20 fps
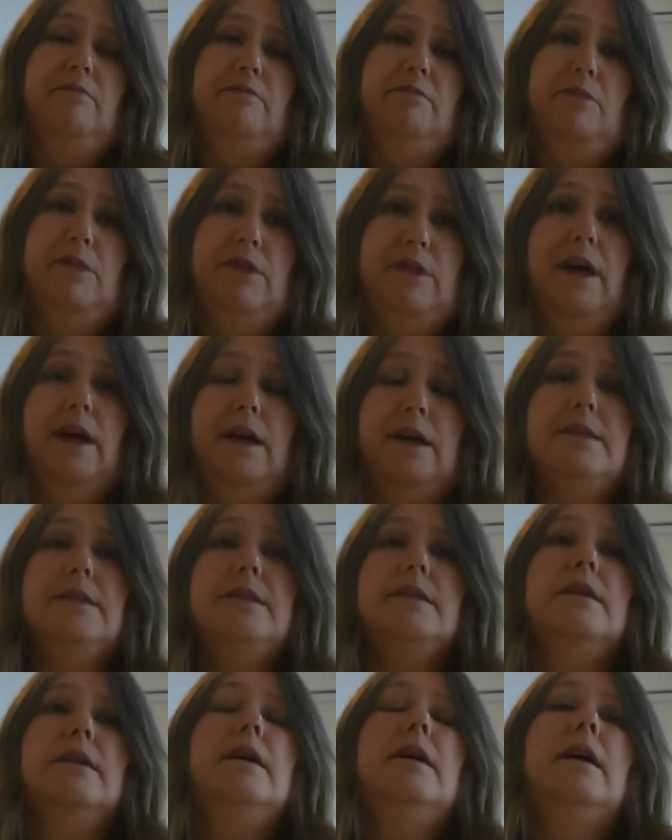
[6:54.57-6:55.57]
with
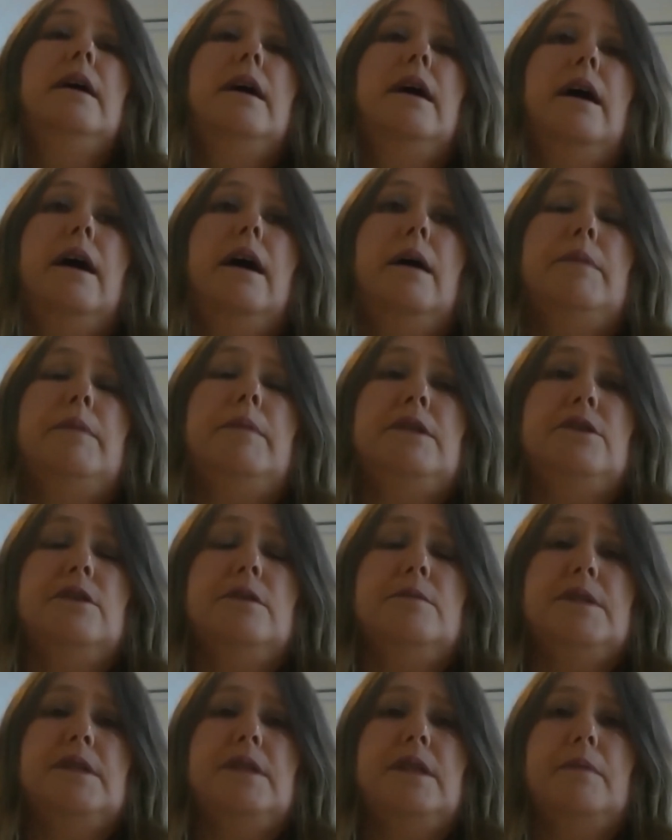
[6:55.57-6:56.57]
us in
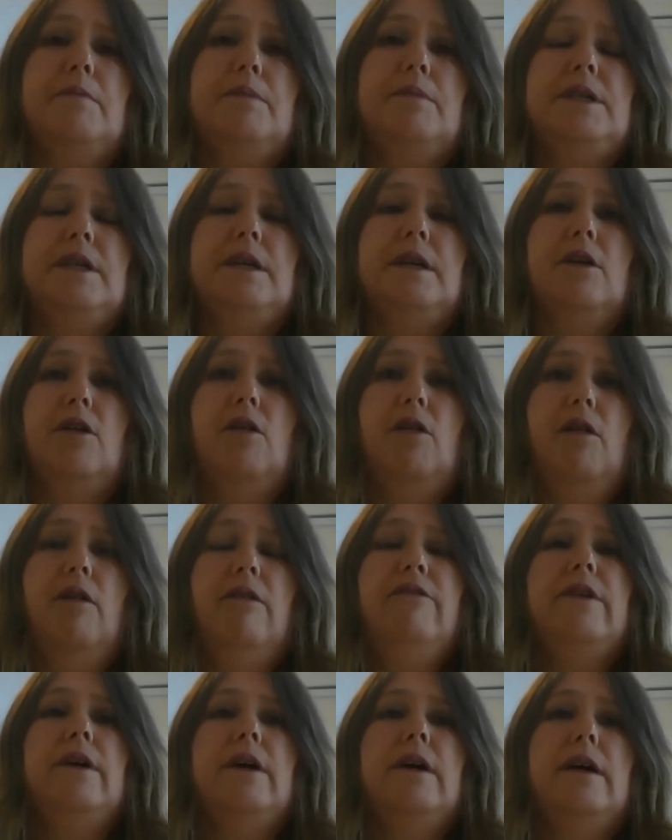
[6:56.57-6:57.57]
terms of that particular
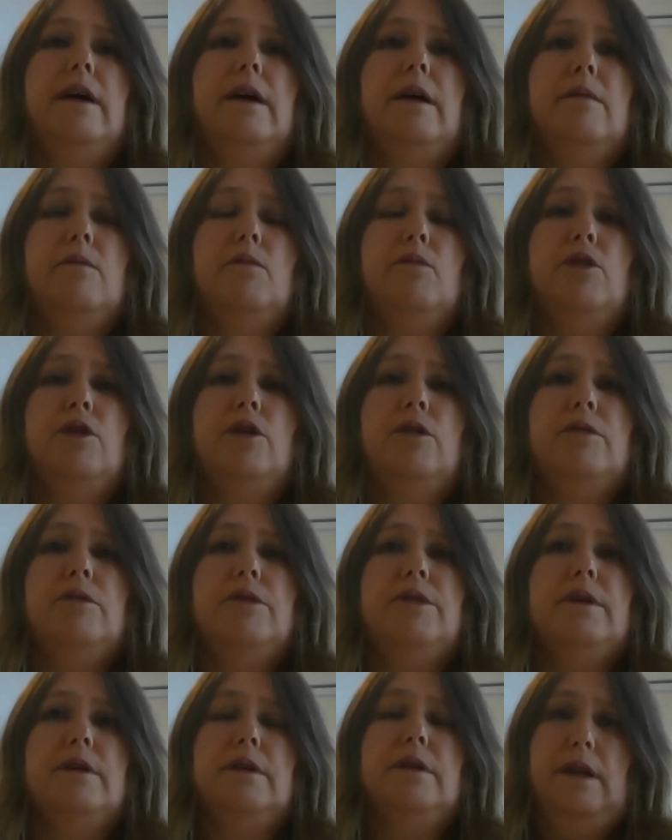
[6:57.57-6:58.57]
offer and work
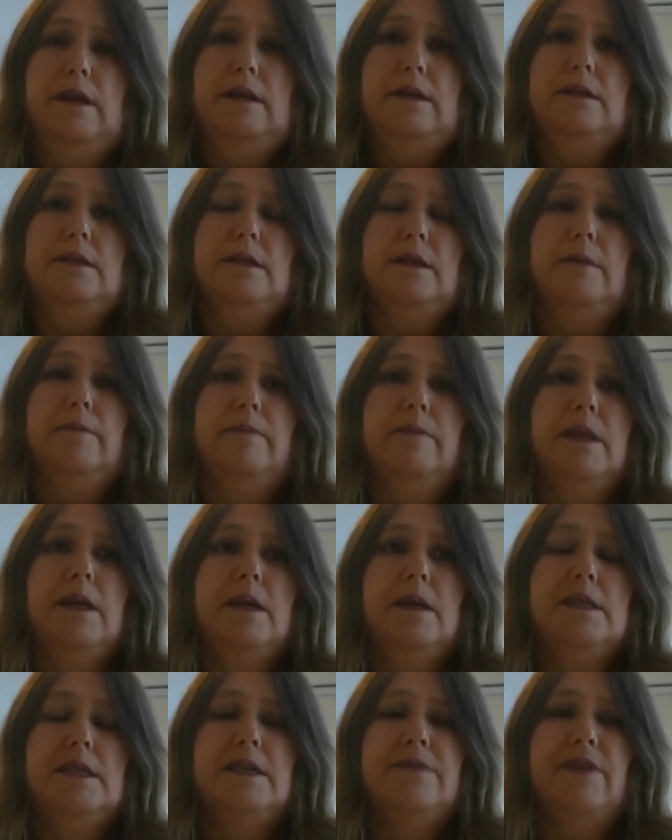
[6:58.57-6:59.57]
with it and
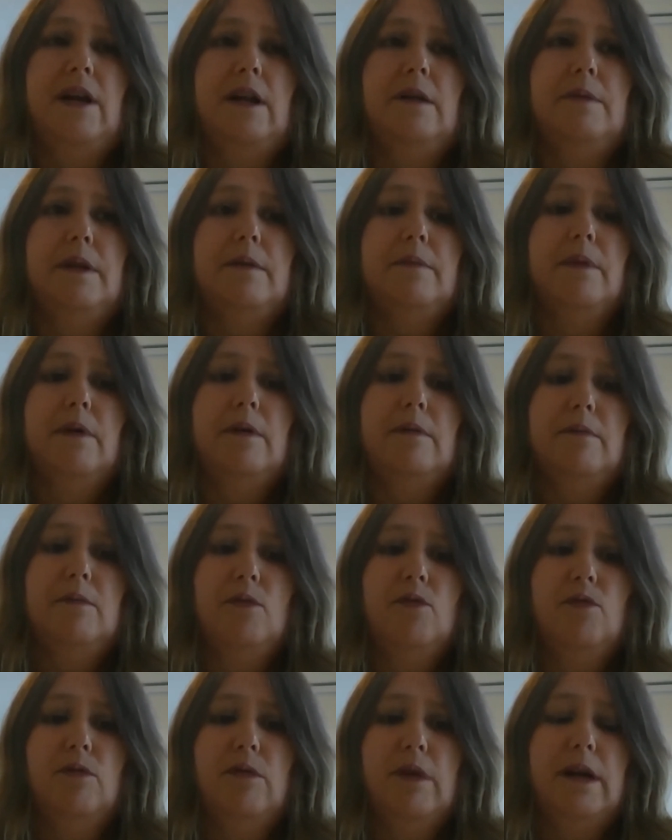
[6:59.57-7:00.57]
develop it a bit
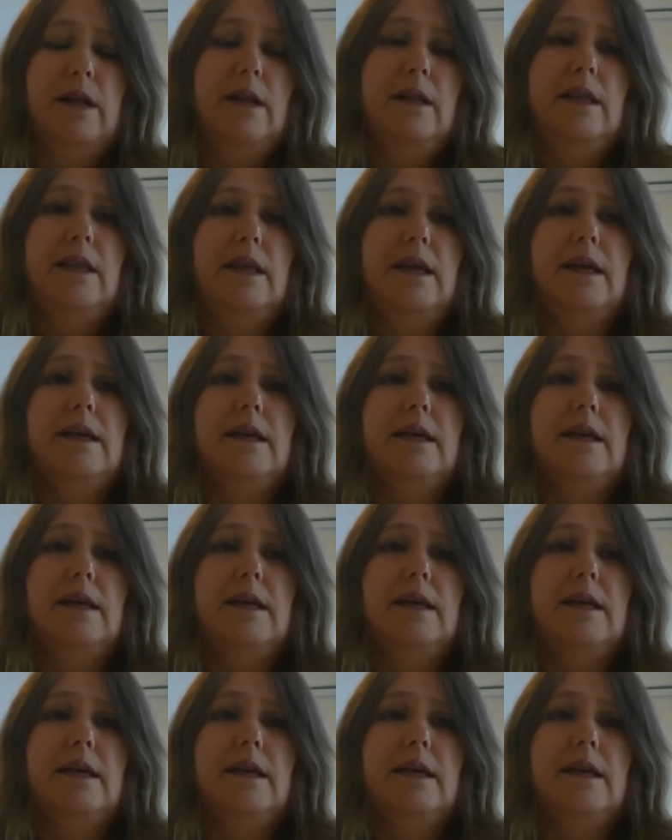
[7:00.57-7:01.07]
more. And in the